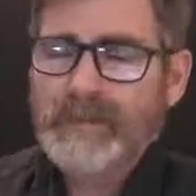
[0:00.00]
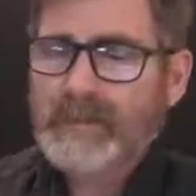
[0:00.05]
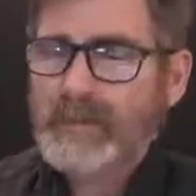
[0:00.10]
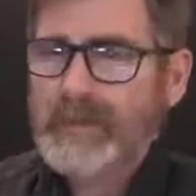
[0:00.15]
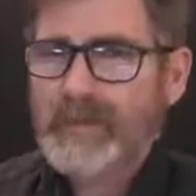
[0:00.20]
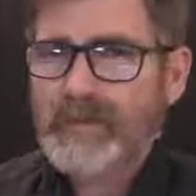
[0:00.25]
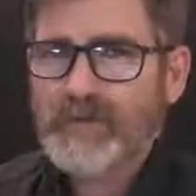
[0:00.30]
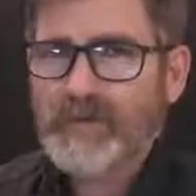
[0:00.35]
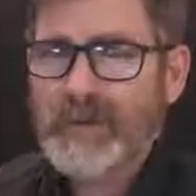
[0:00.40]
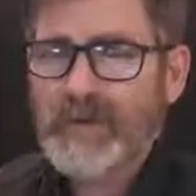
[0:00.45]

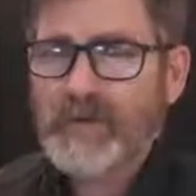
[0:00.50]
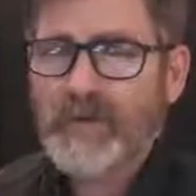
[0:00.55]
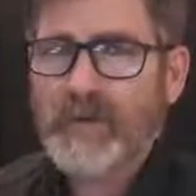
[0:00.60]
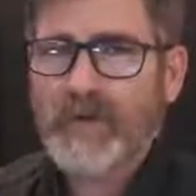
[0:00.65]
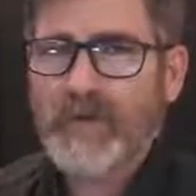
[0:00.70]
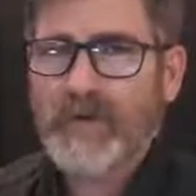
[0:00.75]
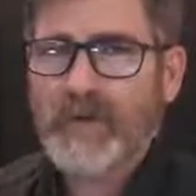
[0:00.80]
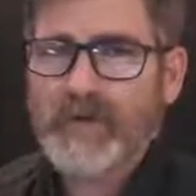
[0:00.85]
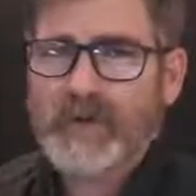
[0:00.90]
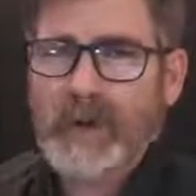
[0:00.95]
Makes me
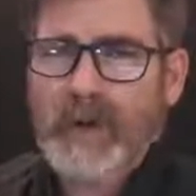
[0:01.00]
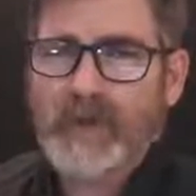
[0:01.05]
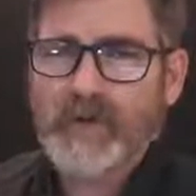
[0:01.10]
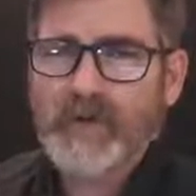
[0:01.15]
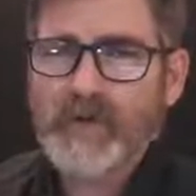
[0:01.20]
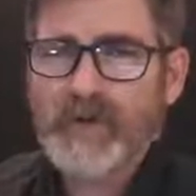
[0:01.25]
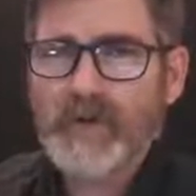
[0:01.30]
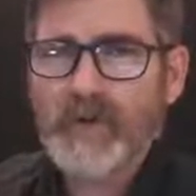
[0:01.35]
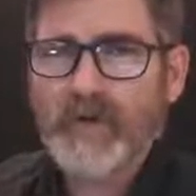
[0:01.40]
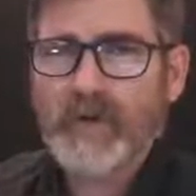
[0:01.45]
wonder about
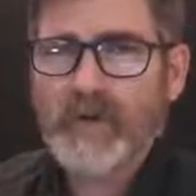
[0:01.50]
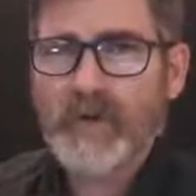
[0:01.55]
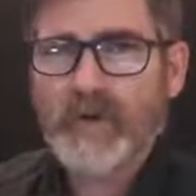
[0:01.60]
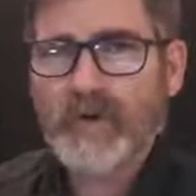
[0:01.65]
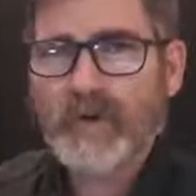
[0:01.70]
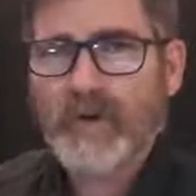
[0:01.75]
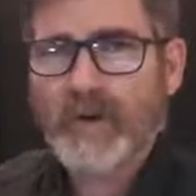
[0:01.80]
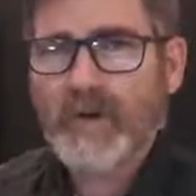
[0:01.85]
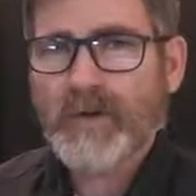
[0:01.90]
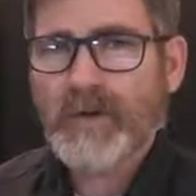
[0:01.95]
a new
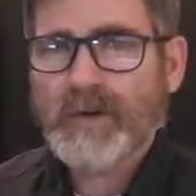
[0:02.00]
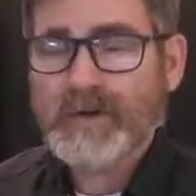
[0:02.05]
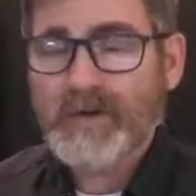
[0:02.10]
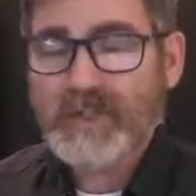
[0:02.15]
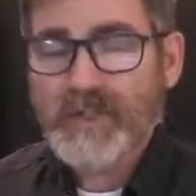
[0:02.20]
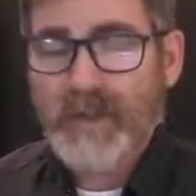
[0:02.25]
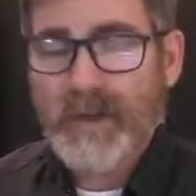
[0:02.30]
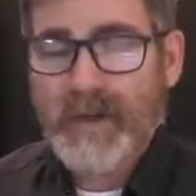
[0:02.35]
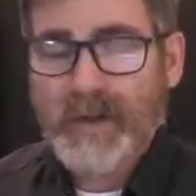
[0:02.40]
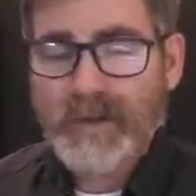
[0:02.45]
world order
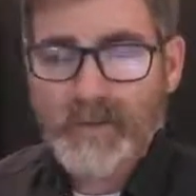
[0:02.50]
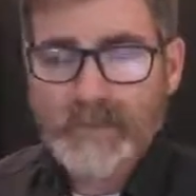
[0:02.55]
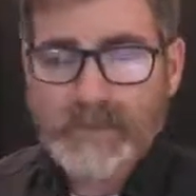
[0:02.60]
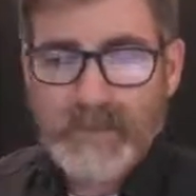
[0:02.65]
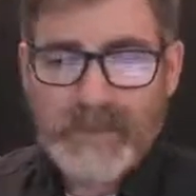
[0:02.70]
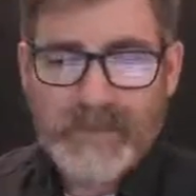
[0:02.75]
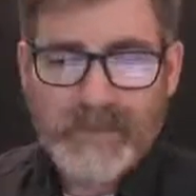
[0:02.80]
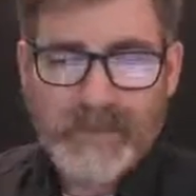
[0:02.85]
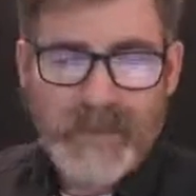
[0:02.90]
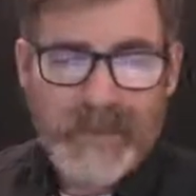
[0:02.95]
and China
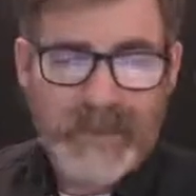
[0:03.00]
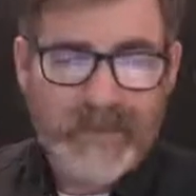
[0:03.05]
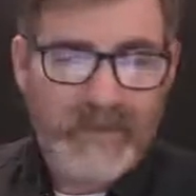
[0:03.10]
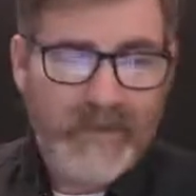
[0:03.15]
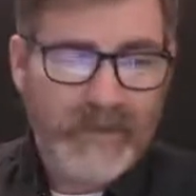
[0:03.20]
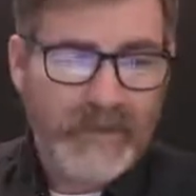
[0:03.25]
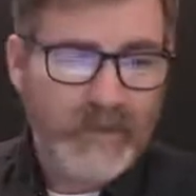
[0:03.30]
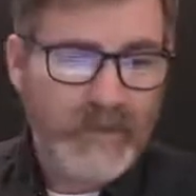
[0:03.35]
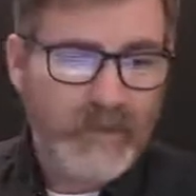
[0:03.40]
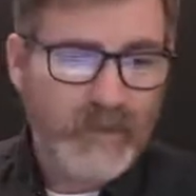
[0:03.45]
being the head of
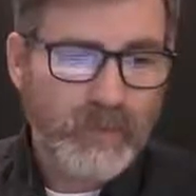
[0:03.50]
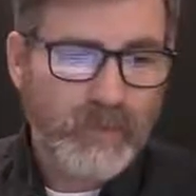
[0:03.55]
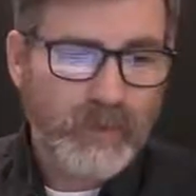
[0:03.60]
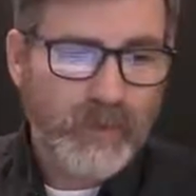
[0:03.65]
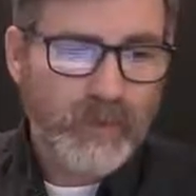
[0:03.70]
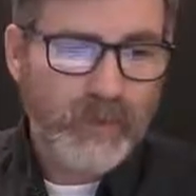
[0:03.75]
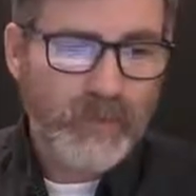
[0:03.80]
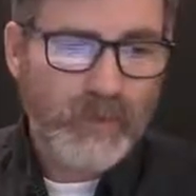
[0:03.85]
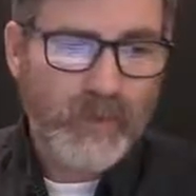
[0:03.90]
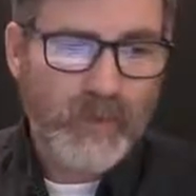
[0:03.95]
that new
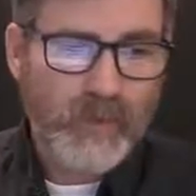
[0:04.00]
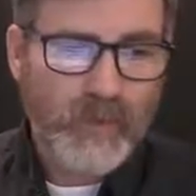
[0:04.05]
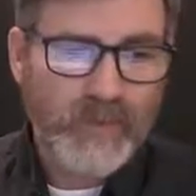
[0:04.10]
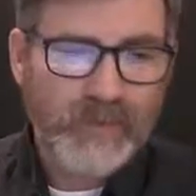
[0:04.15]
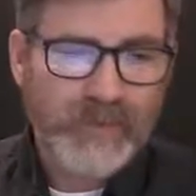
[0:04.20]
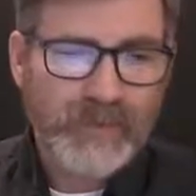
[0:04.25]
world order.